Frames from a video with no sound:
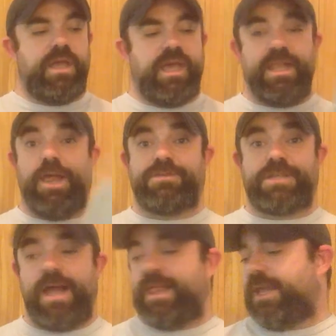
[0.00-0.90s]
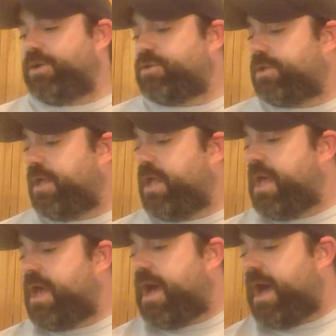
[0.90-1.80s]
He loves Skylanders.
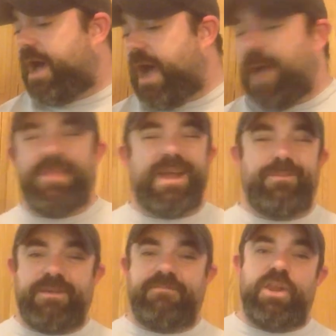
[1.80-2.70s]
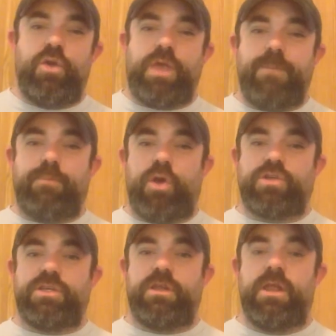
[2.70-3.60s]
I'm not a big video game
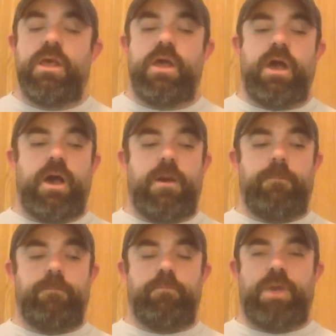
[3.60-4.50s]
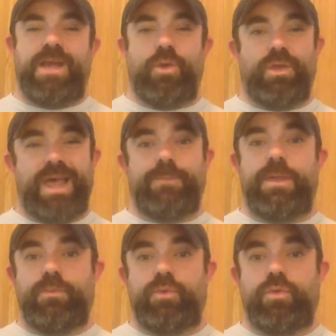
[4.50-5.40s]
person. I know a lot of
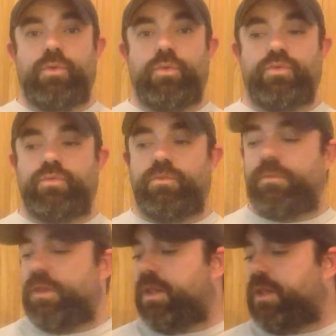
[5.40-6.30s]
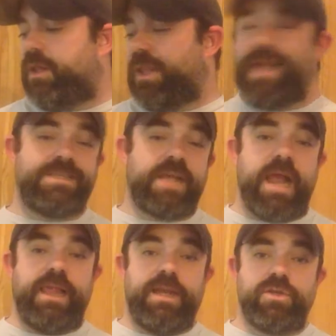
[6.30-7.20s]
people like
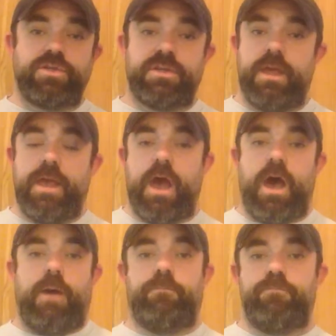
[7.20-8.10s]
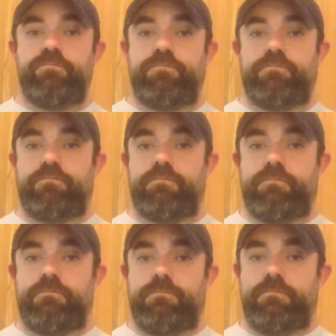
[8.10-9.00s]
Skylanders,
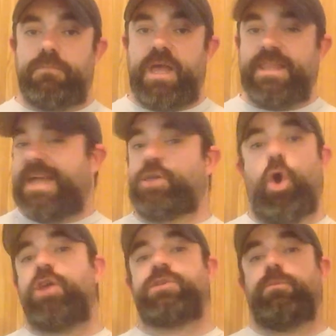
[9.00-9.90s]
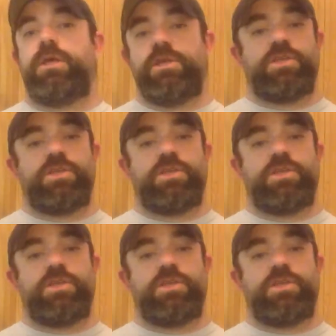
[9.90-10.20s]
and that's awesome.